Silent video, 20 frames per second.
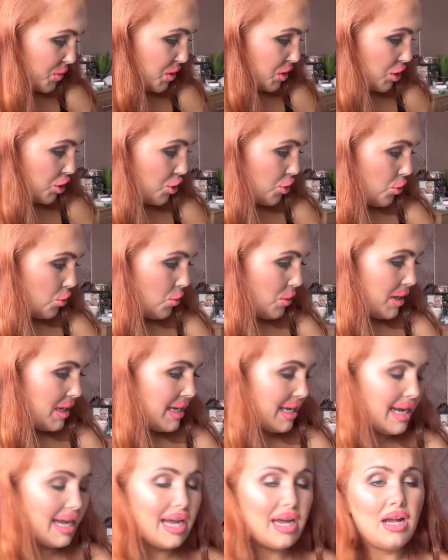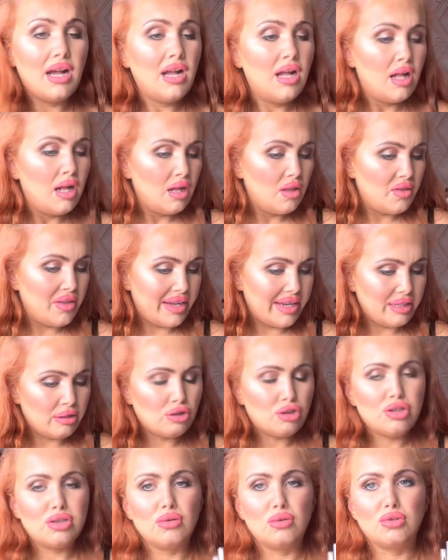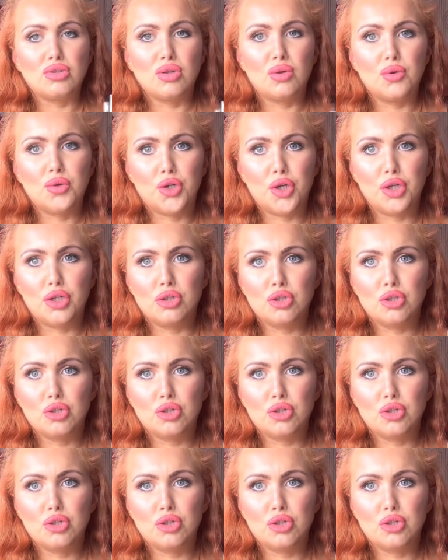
So yeah, these are so good.